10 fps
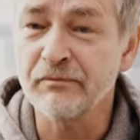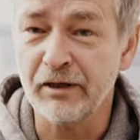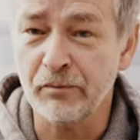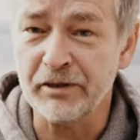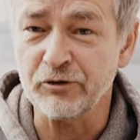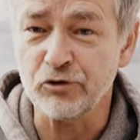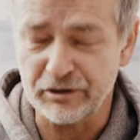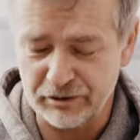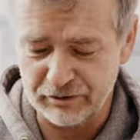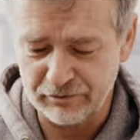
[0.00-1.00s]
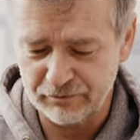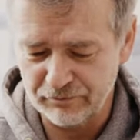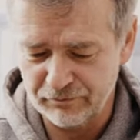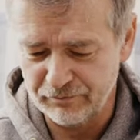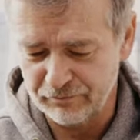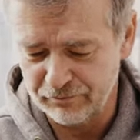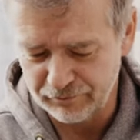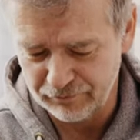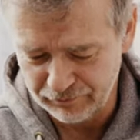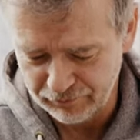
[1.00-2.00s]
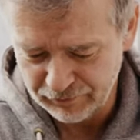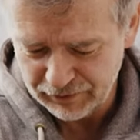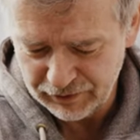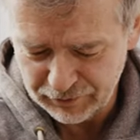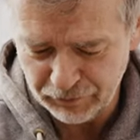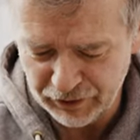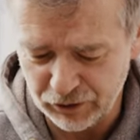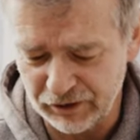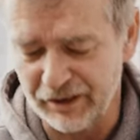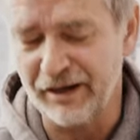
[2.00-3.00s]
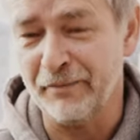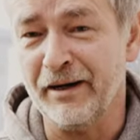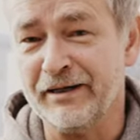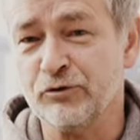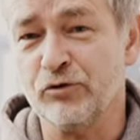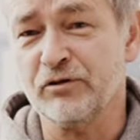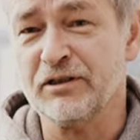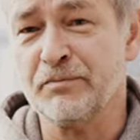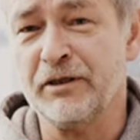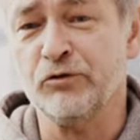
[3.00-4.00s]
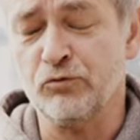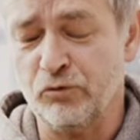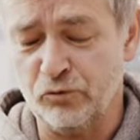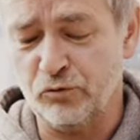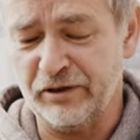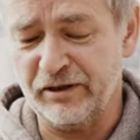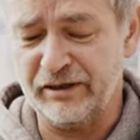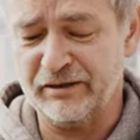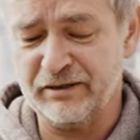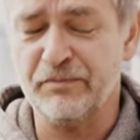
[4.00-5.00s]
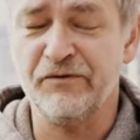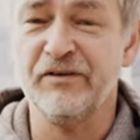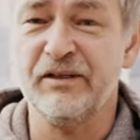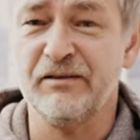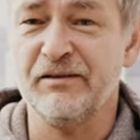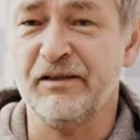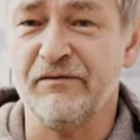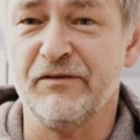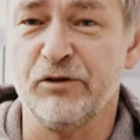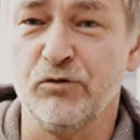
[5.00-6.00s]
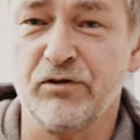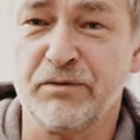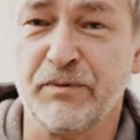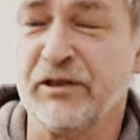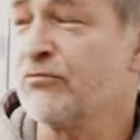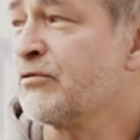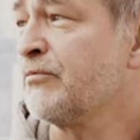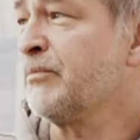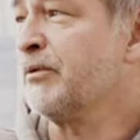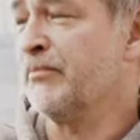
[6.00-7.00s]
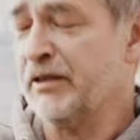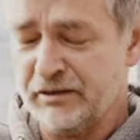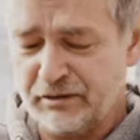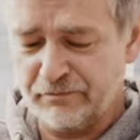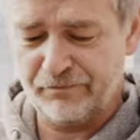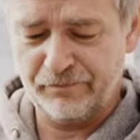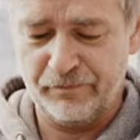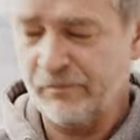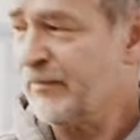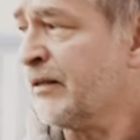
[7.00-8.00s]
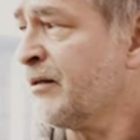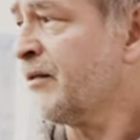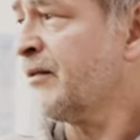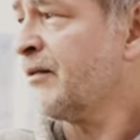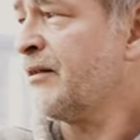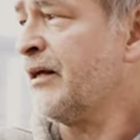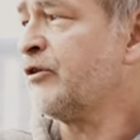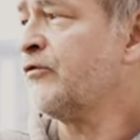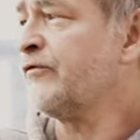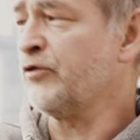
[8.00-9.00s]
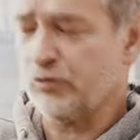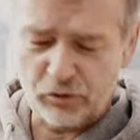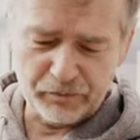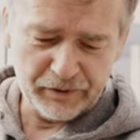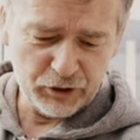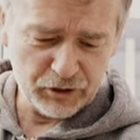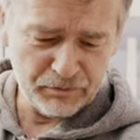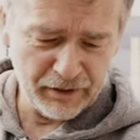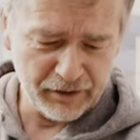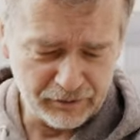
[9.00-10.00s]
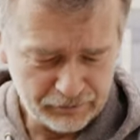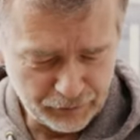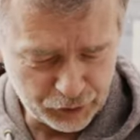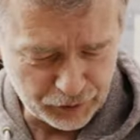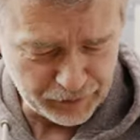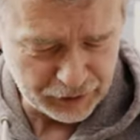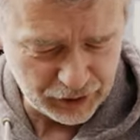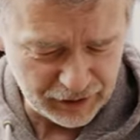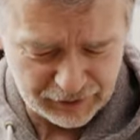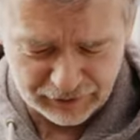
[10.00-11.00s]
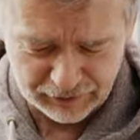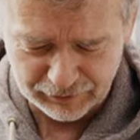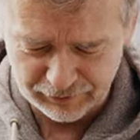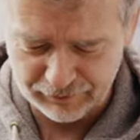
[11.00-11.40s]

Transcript: That'll be interesting. Especially a mad Cocker Spaniel, although I think, to be fair, every Cocker Spaniel's a wee bit mad. Thank you for your cooperation, Bella. Much appreciated.